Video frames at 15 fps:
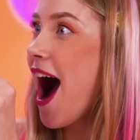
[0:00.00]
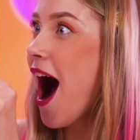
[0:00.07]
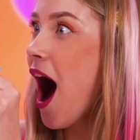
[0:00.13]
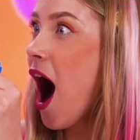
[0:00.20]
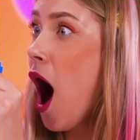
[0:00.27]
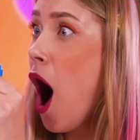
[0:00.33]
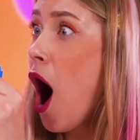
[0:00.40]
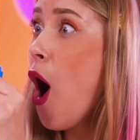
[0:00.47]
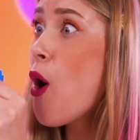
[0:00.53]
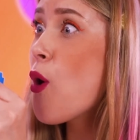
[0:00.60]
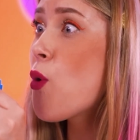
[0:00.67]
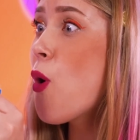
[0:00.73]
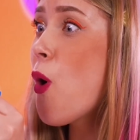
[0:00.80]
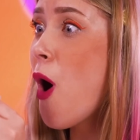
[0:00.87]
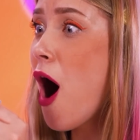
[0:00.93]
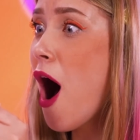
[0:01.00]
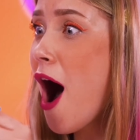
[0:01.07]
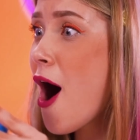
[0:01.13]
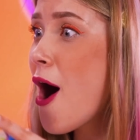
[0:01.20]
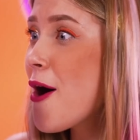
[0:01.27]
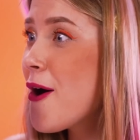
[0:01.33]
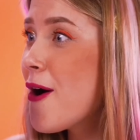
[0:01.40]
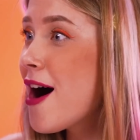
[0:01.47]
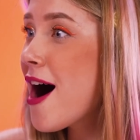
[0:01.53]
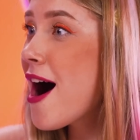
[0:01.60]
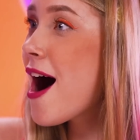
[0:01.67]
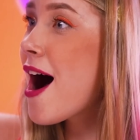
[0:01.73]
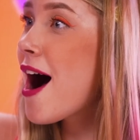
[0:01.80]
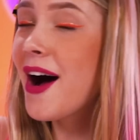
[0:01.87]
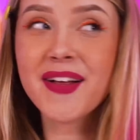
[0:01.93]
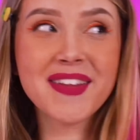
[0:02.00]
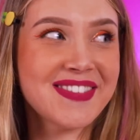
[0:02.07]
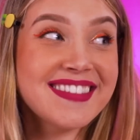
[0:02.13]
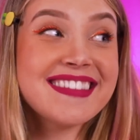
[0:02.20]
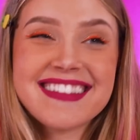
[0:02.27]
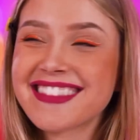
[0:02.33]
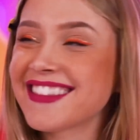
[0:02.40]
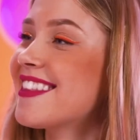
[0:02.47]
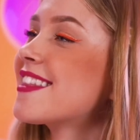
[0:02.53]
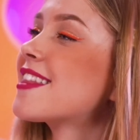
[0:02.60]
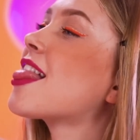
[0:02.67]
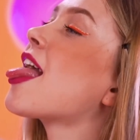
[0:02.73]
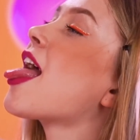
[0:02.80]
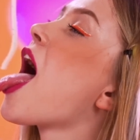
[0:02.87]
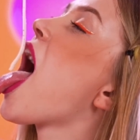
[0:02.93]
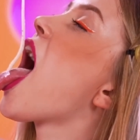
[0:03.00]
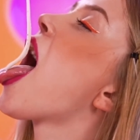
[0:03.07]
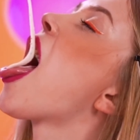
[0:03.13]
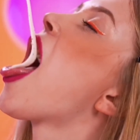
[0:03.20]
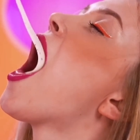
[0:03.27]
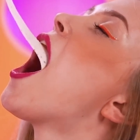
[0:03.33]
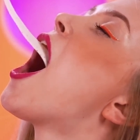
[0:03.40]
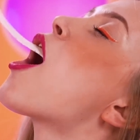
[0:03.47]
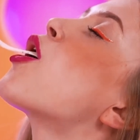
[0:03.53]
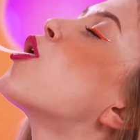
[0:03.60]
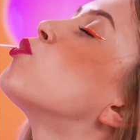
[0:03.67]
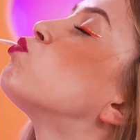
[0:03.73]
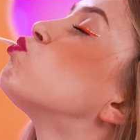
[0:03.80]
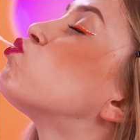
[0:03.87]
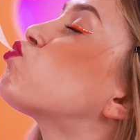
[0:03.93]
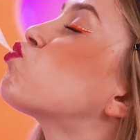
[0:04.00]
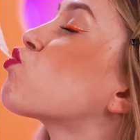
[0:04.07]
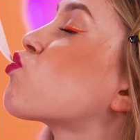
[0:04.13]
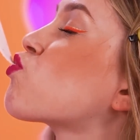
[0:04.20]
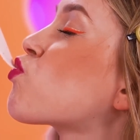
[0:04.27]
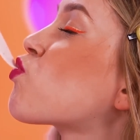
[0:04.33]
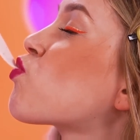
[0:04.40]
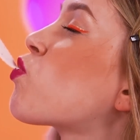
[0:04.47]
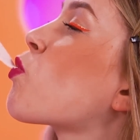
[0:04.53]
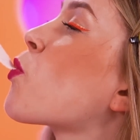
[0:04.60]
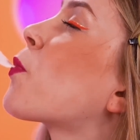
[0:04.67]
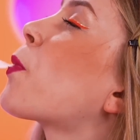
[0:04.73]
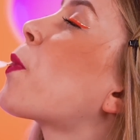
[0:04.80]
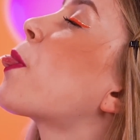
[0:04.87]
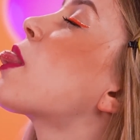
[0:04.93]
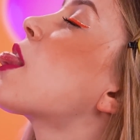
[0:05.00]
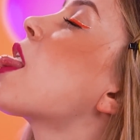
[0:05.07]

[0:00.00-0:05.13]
Oh, wow! So yummy! And go on! We'd like to